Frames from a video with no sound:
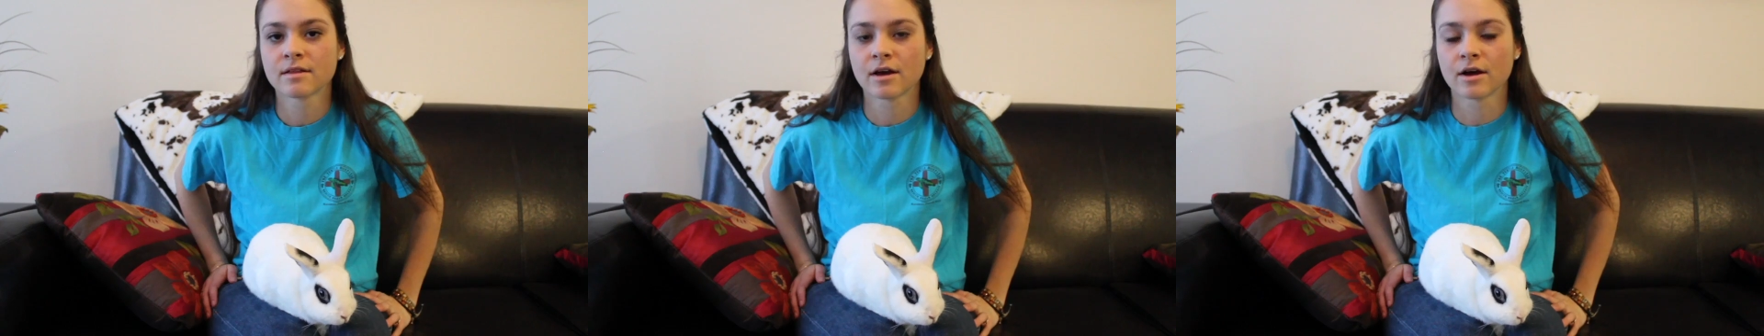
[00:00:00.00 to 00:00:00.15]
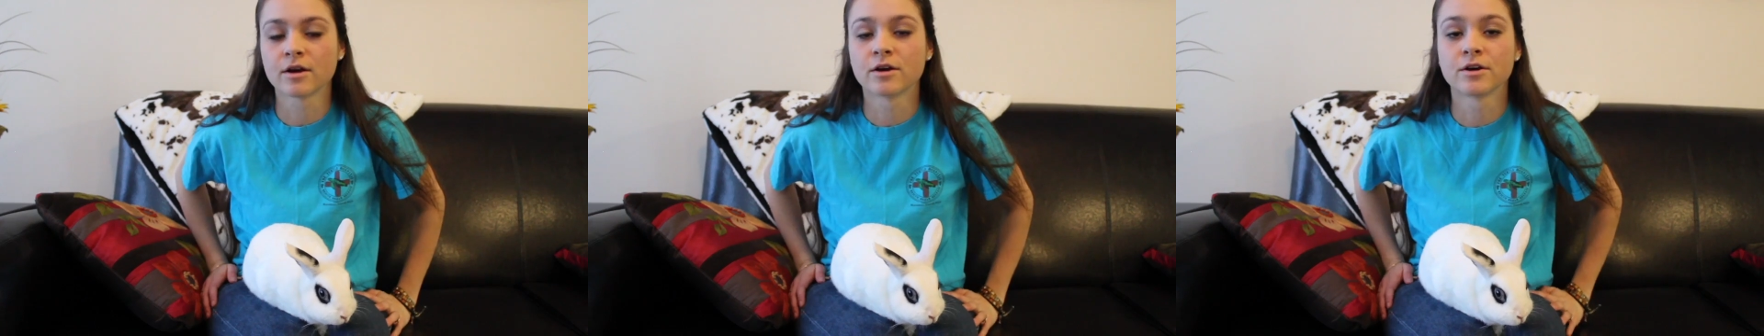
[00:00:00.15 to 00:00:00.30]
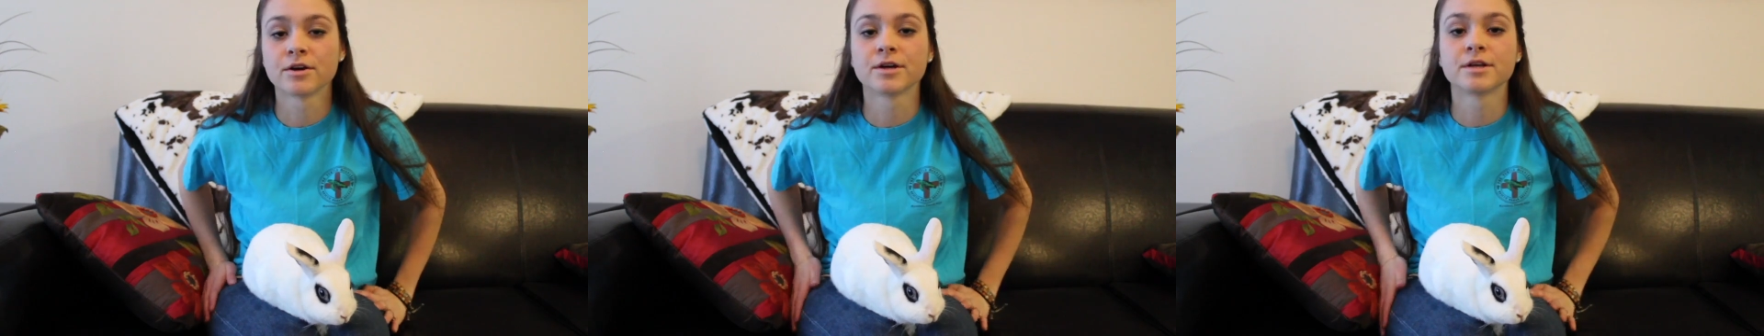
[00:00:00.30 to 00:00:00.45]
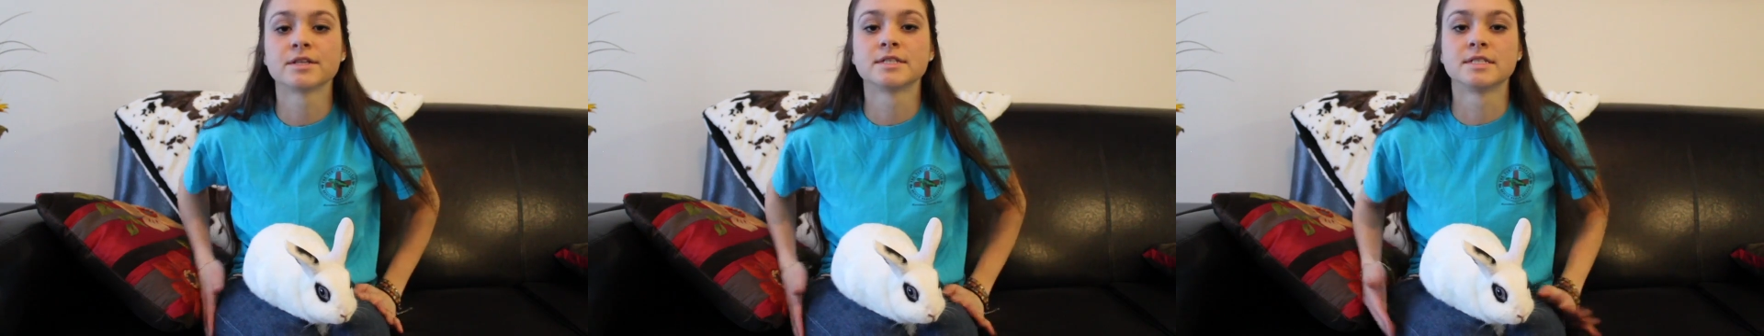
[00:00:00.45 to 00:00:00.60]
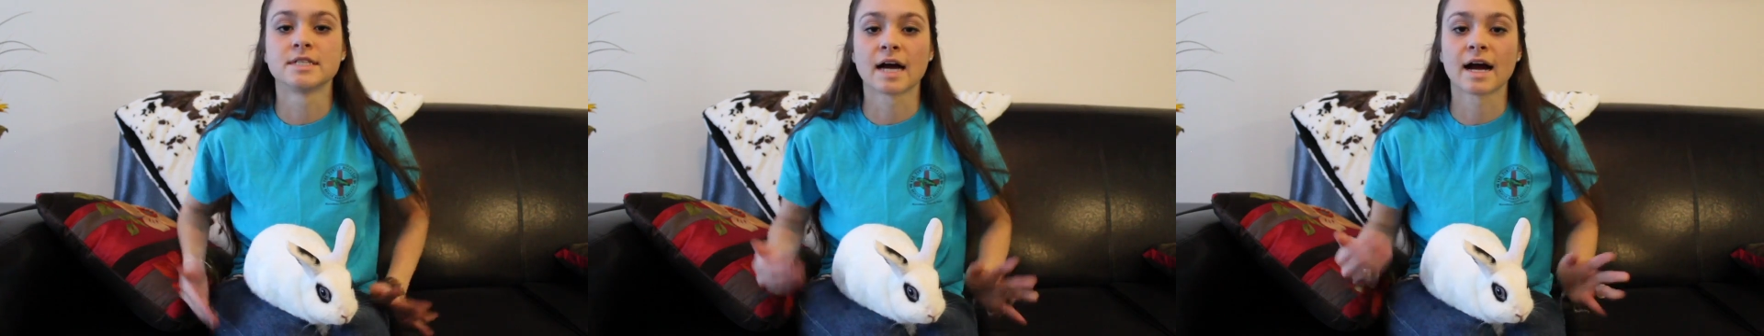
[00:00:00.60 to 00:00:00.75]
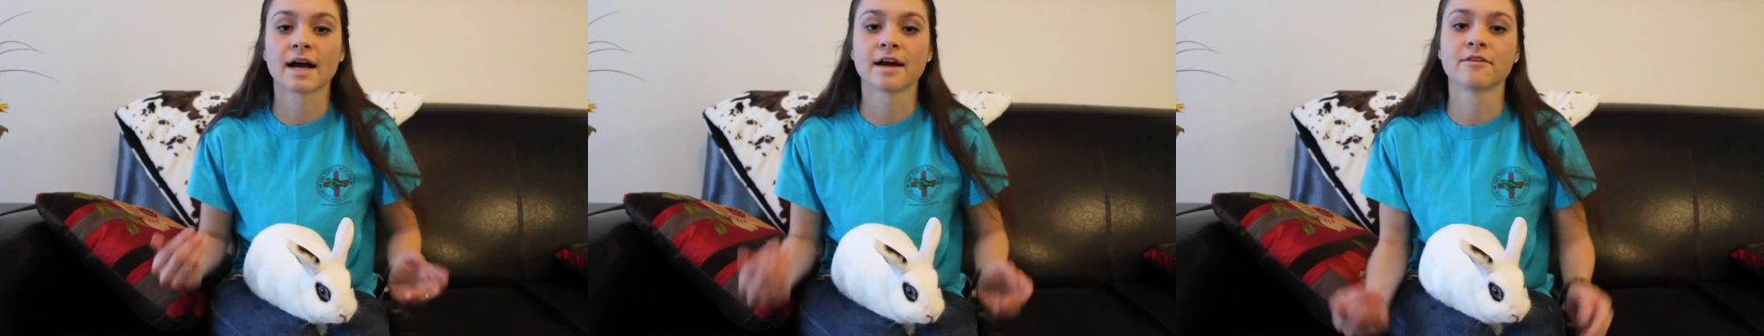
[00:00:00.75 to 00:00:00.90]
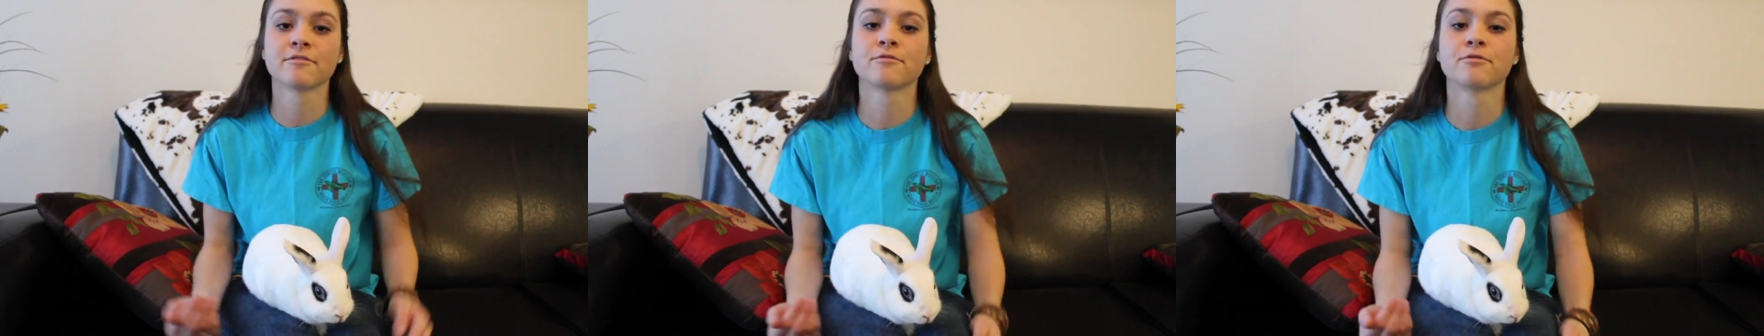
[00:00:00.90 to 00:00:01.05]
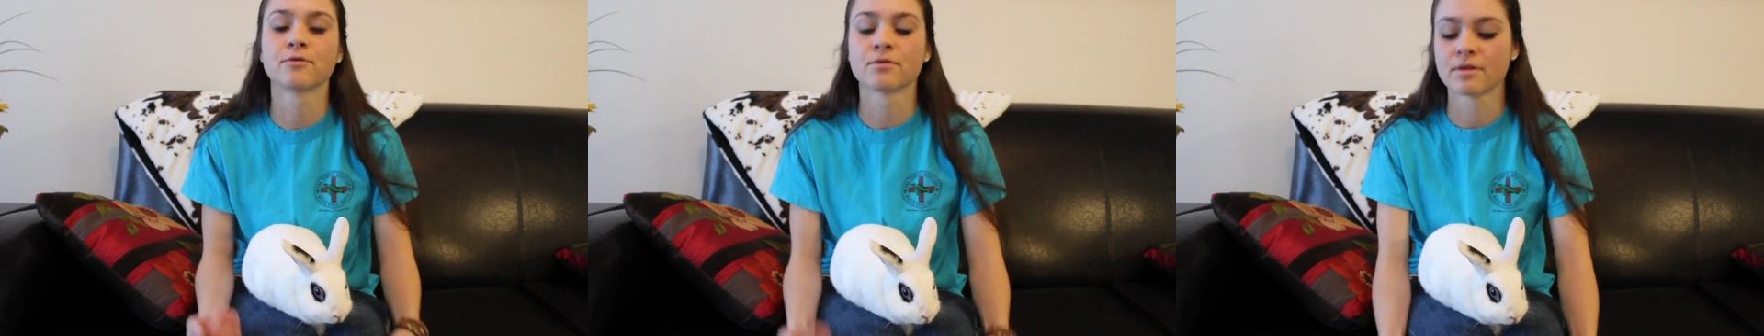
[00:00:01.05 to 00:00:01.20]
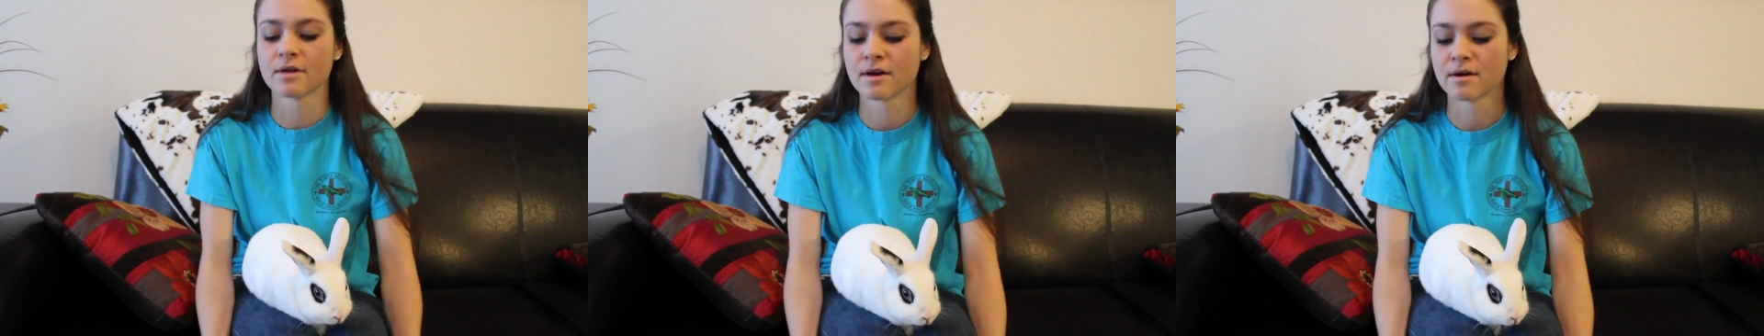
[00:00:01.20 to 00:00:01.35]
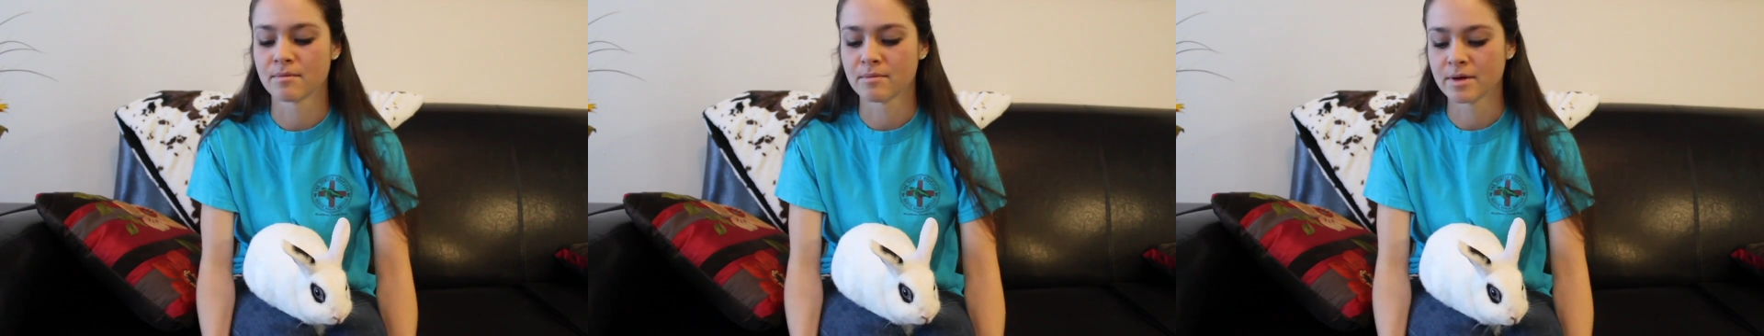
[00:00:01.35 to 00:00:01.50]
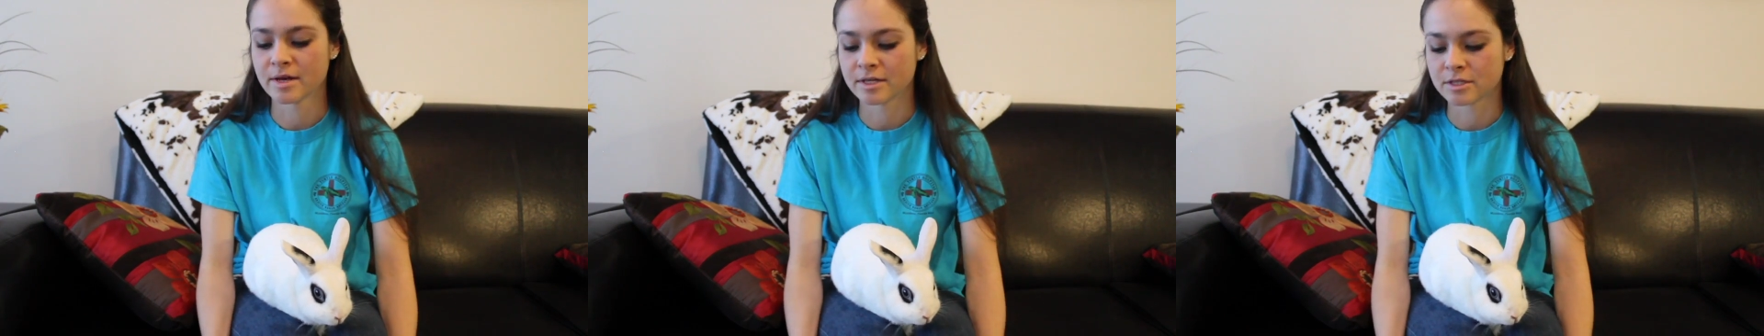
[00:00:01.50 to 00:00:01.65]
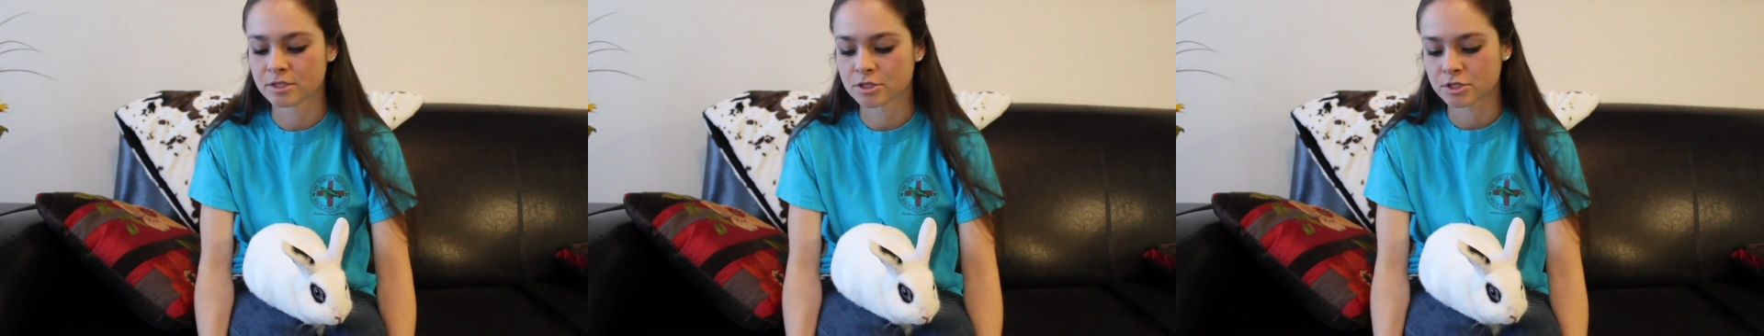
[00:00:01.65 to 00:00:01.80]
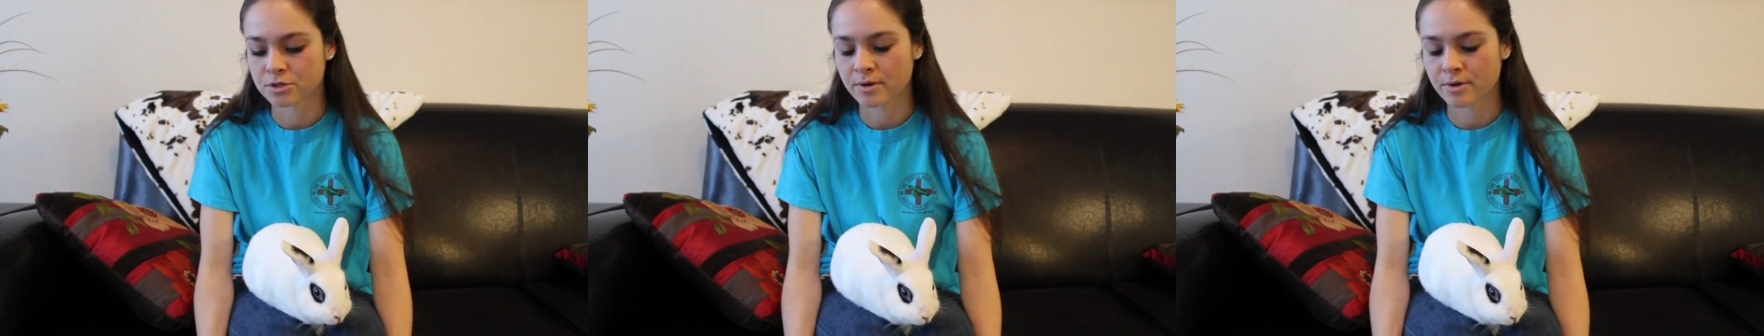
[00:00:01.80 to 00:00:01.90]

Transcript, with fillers: A good diet for them is